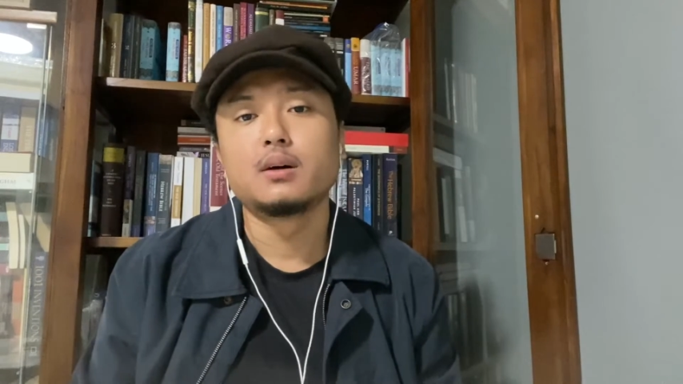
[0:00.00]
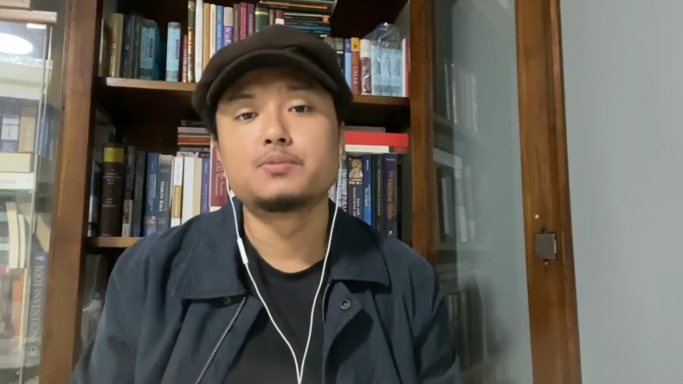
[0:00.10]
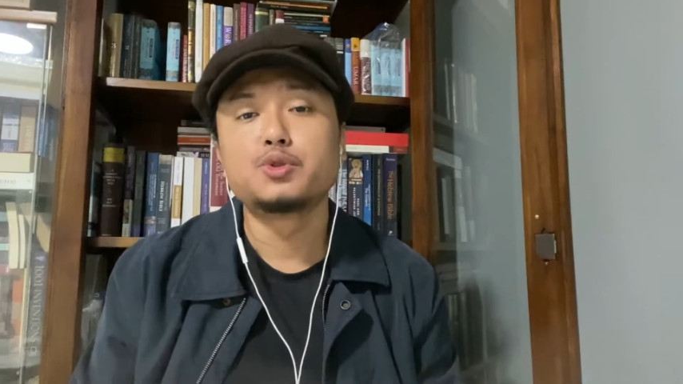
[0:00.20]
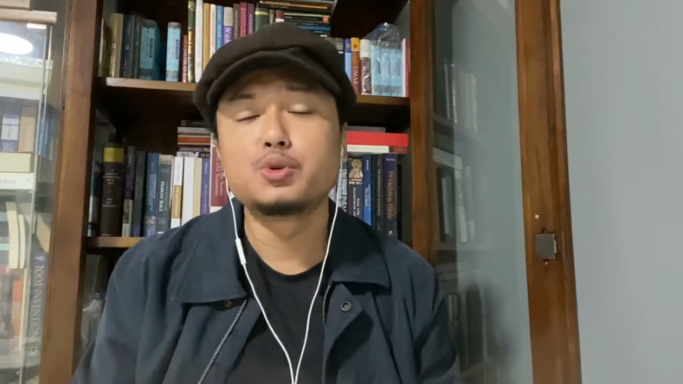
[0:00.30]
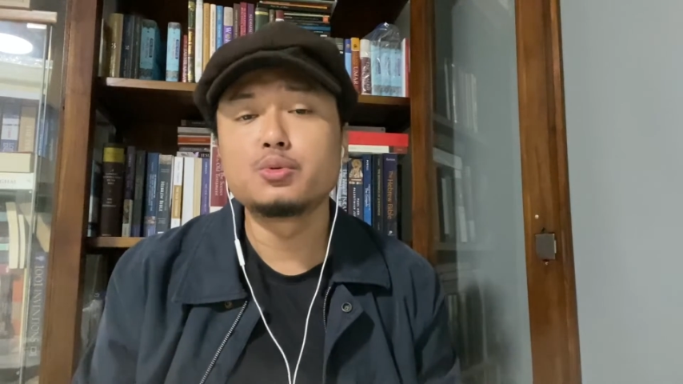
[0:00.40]

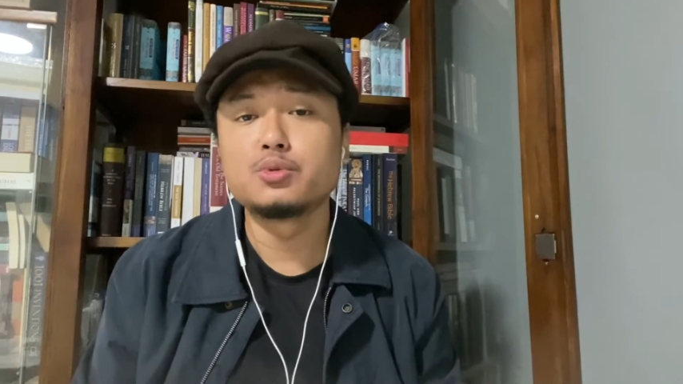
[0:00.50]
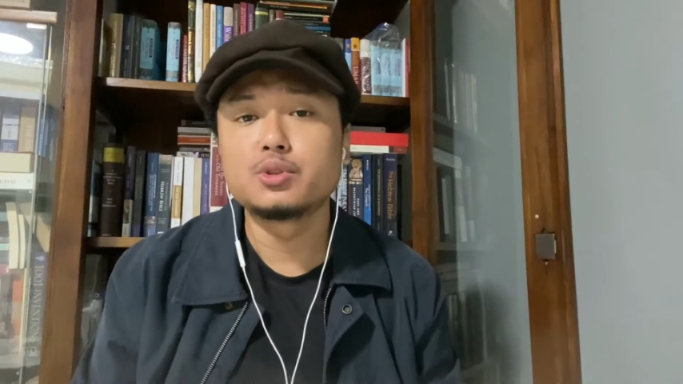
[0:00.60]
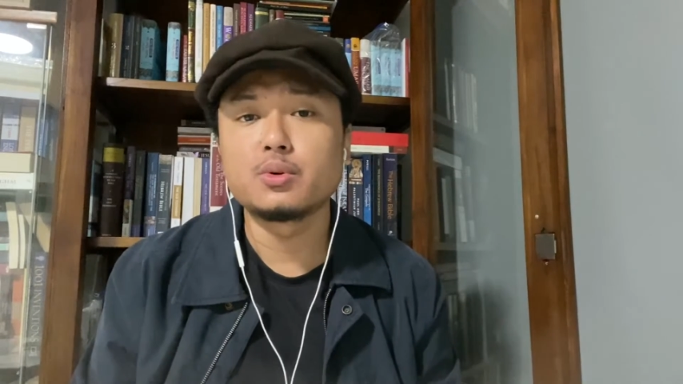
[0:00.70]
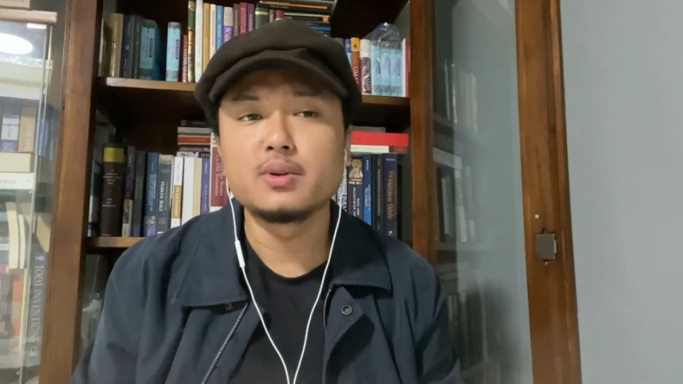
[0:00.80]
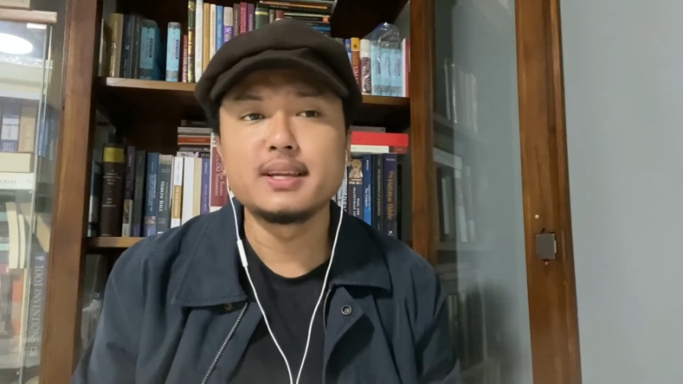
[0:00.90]
Jews
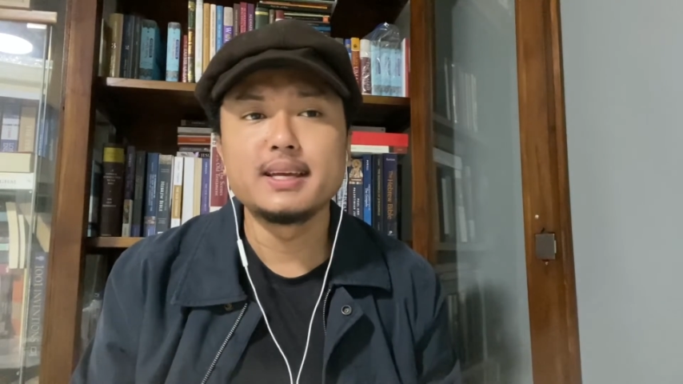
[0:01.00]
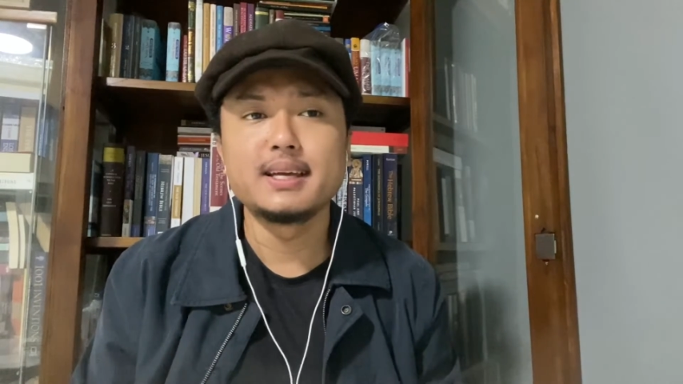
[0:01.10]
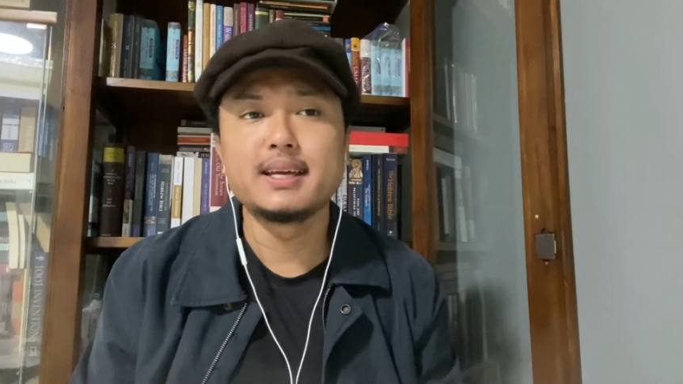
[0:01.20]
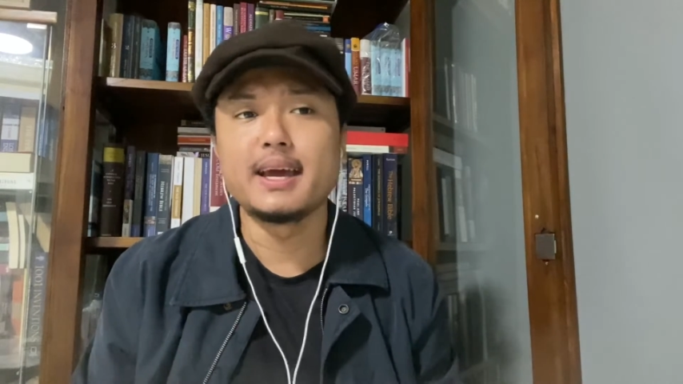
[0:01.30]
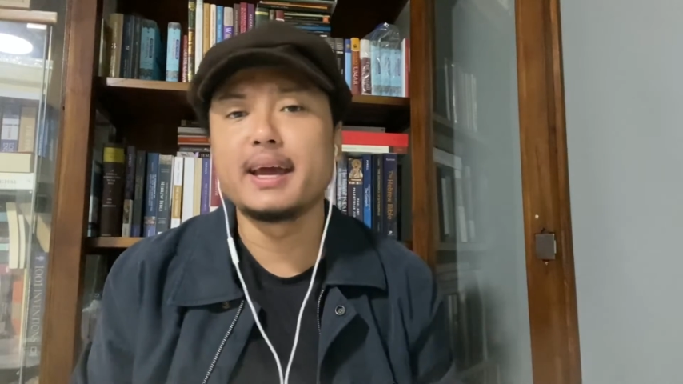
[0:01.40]
only
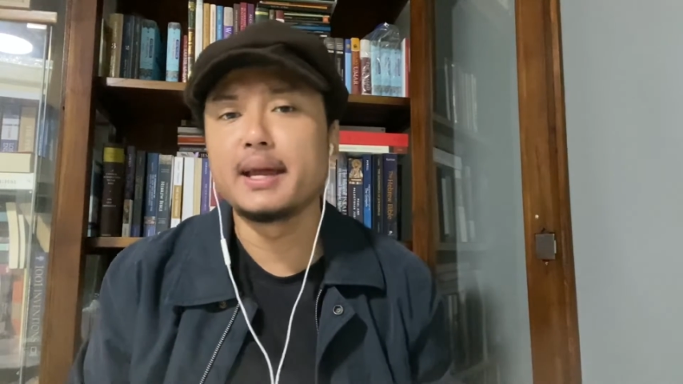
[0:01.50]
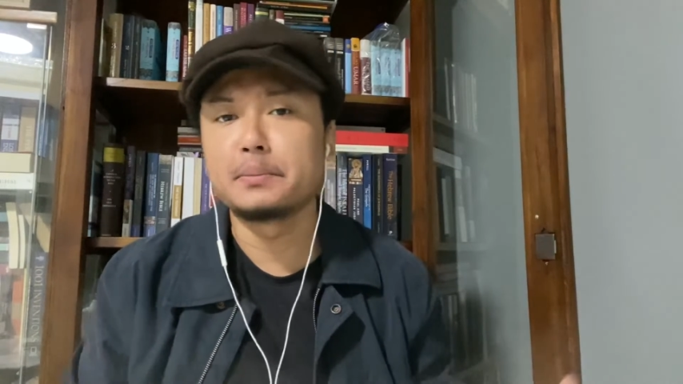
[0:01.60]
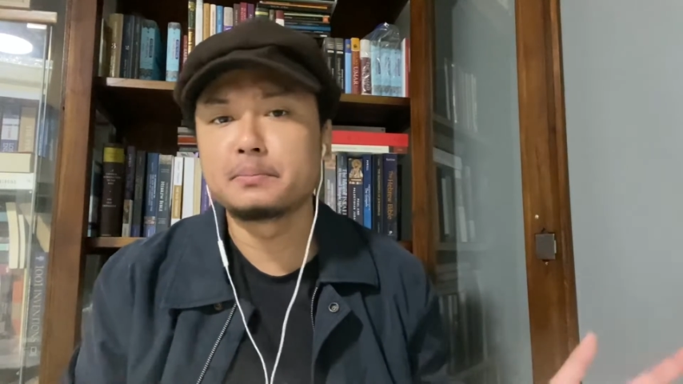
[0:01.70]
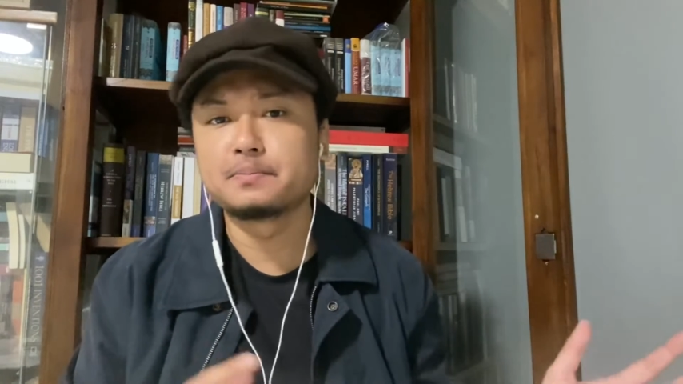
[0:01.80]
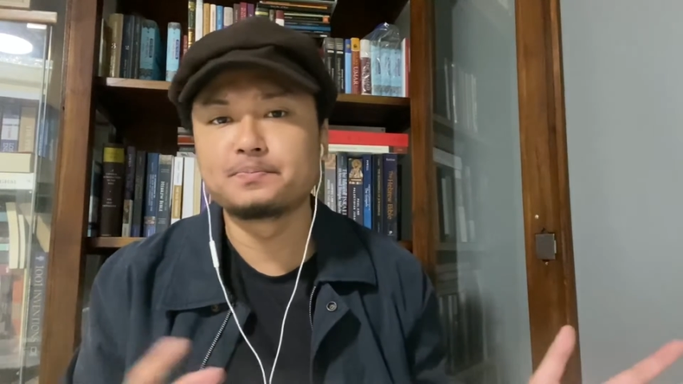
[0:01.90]

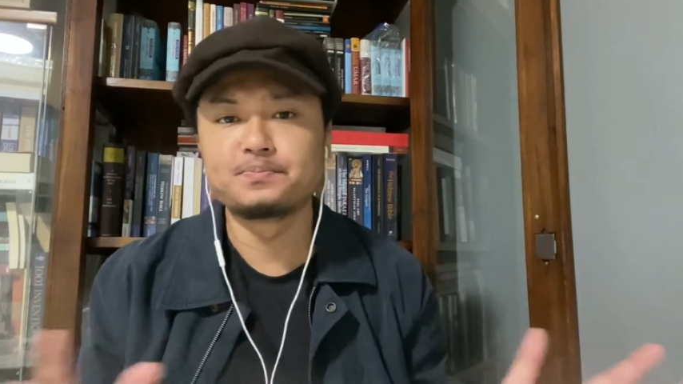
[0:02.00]
came